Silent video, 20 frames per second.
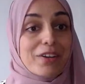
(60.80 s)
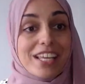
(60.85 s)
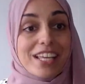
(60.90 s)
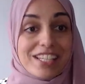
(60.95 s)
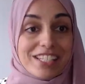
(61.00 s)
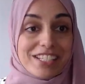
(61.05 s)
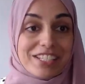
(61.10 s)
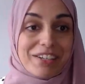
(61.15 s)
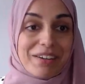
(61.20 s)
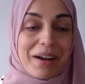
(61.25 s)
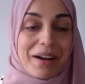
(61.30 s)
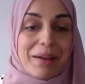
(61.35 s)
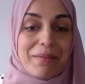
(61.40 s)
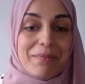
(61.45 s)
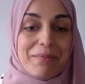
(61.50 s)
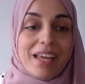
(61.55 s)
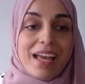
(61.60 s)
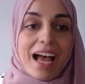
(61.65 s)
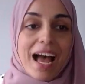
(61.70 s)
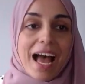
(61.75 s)
Instagram.
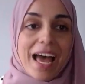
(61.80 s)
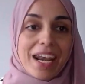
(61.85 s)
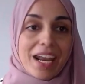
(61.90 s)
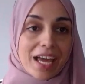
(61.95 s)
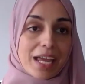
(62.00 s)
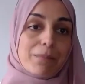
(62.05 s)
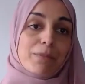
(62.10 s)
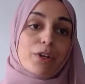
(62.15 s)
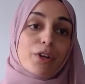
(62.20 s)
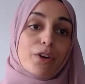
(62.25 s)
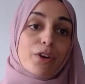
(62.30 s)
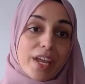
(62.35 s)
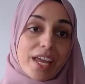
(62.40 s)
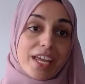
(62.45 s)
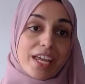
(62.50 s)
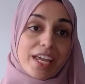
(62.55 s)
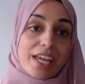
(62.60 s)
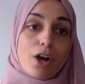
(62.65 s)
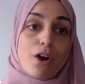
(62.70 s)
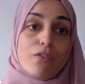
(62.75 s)
And I am the
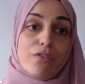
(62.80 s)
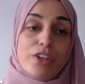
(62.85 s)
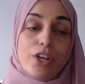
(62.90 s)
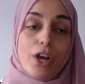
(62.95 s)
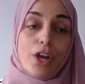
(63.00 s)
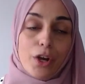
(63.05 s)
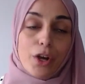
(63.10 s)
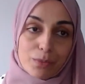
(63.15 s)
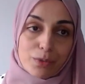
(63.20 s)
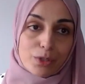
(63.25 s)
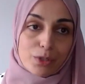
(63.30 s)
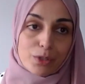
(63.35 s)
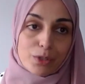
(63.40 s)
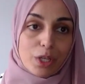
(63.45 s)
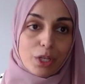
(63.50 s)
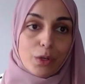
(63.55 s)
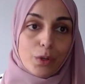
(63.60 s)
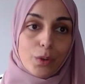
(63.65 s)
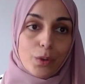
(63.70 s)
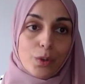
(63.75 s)
creator of the
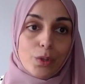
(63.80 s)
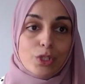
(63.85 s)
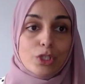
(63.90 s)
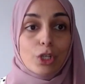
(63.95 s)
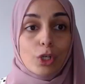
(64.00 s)
homeschooling course,